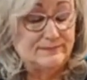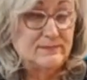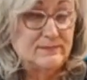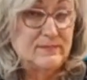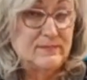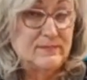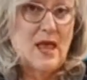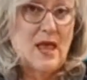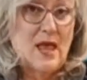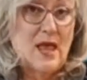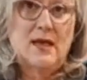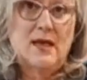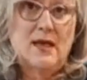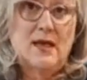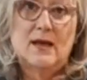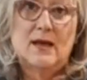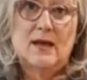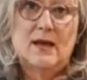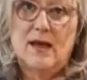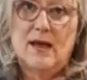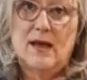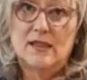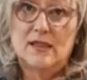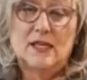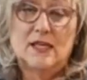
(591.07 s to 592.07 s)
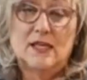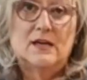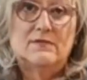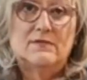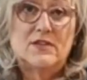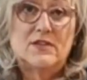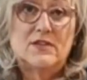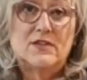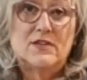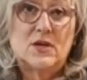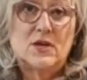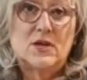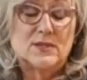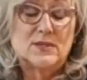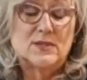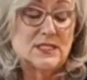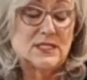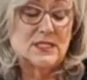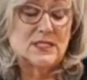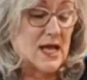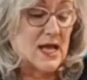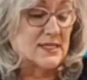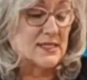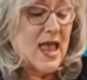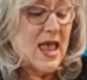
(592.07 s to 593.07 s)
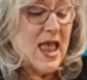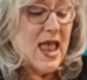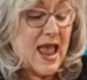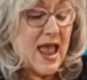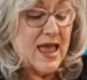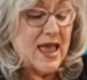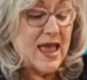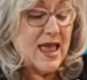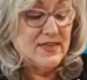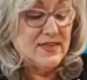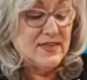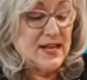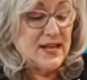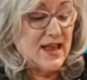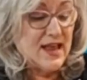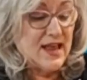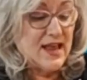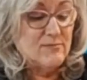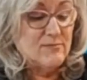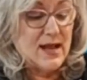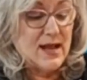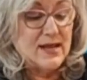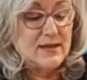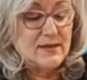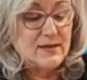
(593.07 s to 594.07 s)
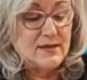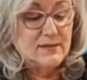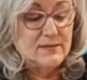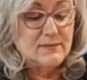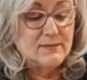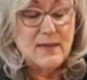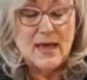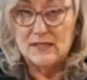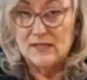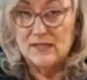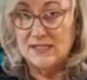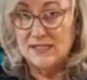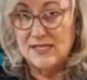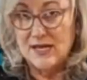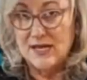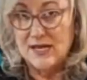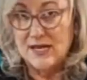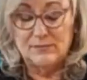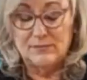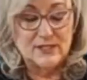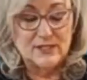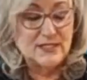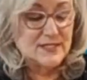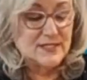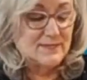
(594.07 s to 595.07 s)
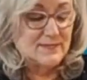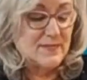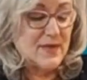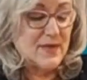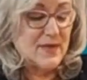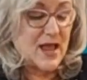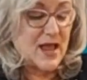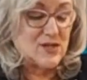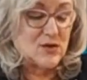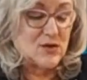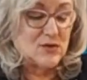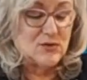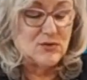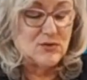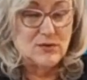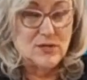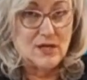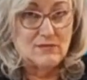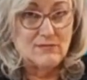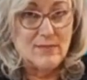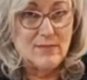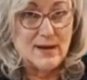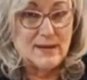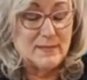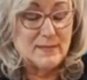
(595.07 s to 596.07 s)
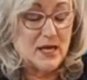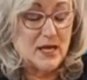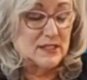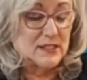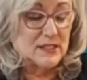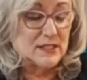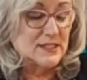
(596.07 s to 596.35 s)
So I love those little dots. And then I have my melon templates. I know you love my melons.